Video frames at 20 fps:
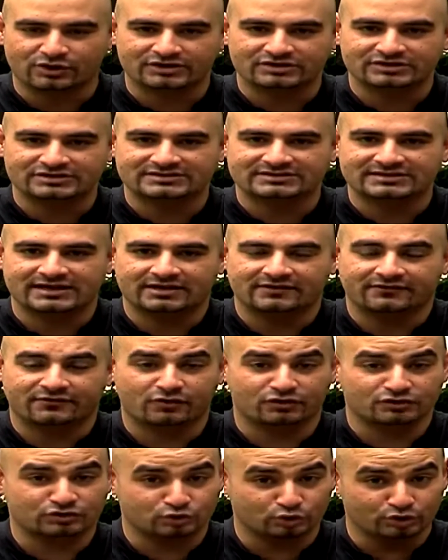Roy just said.
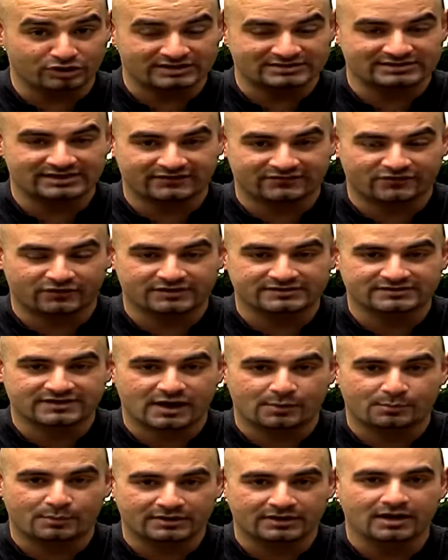Of course, 2 years left for this
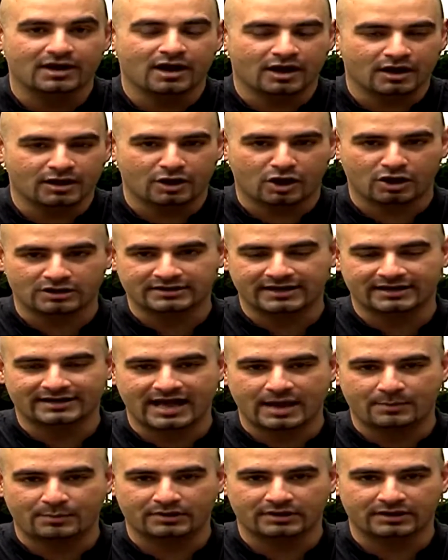government. A lot
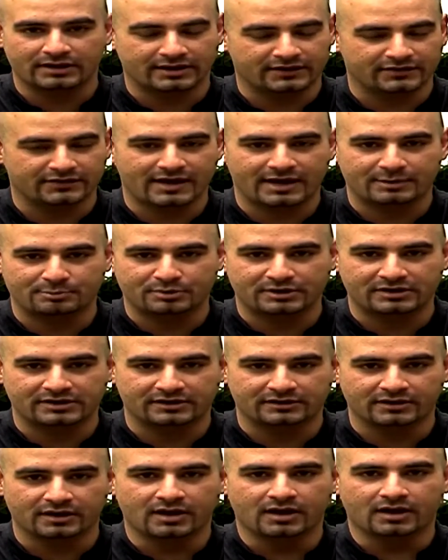can happen in that
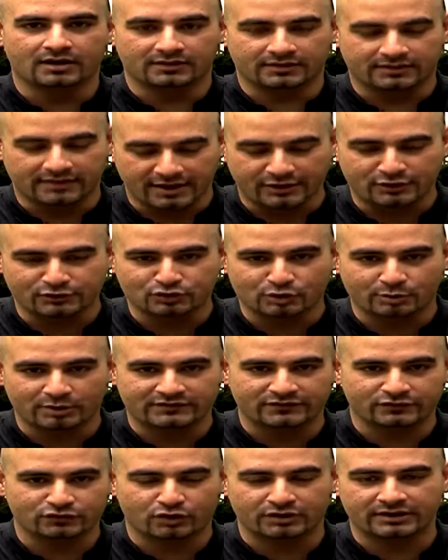period. Thank you so
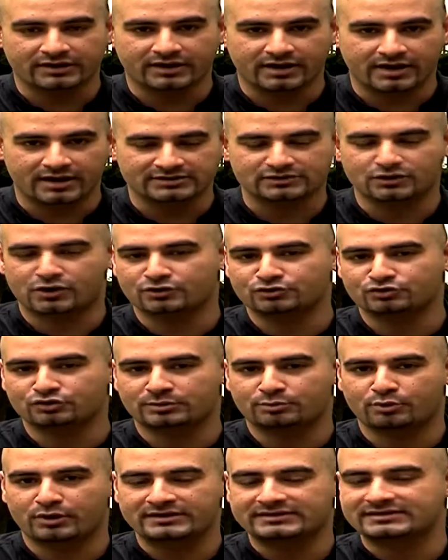much for joining us on
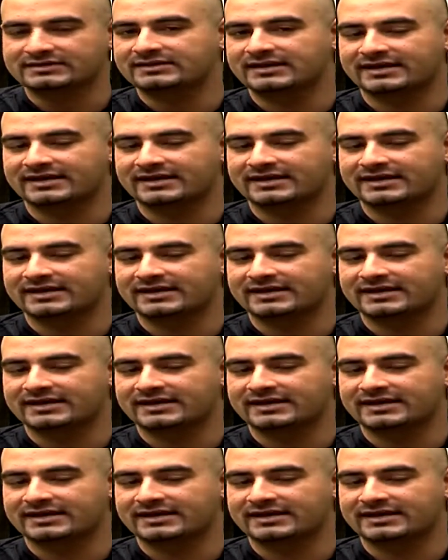To The Point.